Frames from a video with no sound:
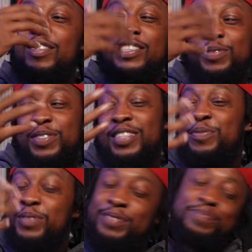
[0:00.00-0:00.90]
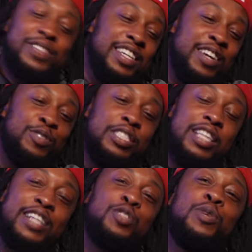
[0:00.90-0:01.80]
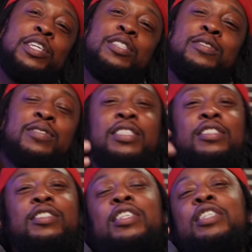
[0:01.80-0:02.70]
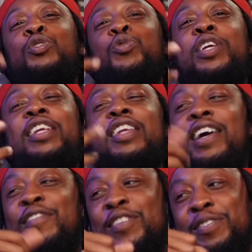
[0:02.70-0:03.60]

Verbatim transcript: because it was like 20, 2011.